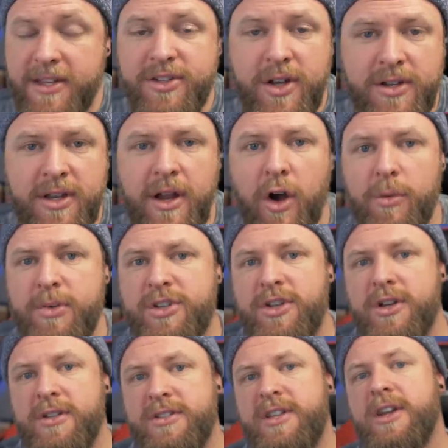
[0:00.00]
is good to know. I'll be
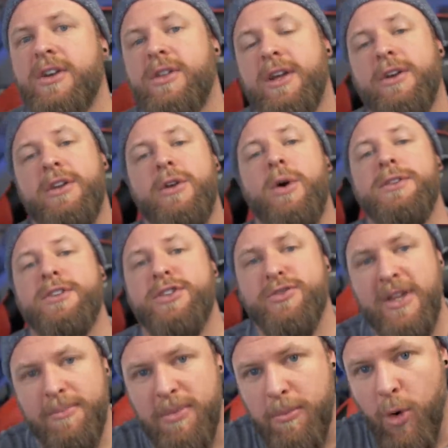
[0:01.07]
sure to steer clear of you on the
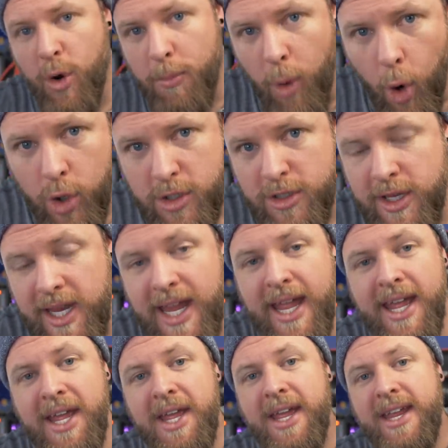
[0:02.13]
street, but more importantly,
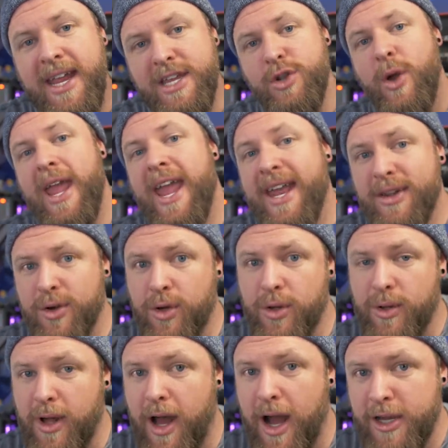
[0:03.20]
can you
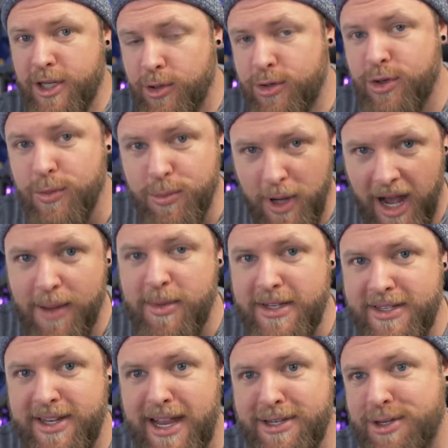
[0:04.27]
handle a YouTube
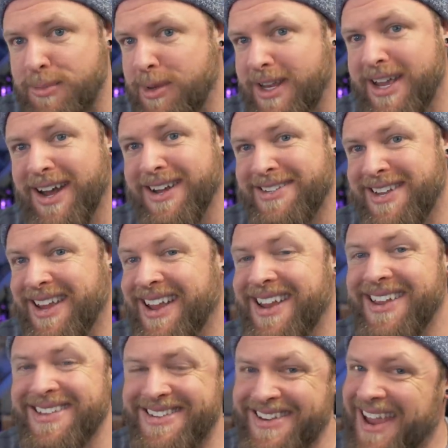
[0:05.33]
comment section? Because
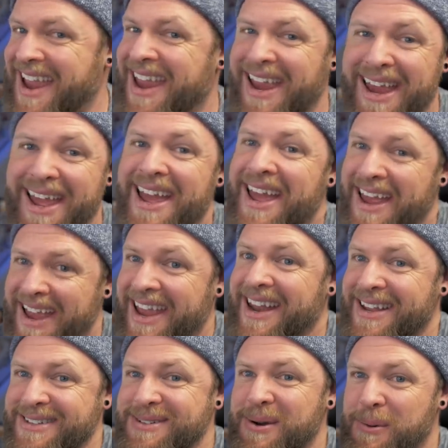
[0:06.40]
it
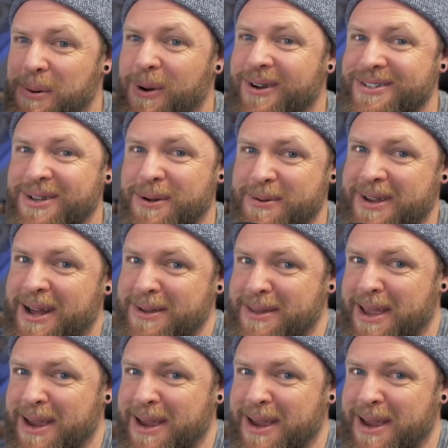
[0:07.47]
is a war zone down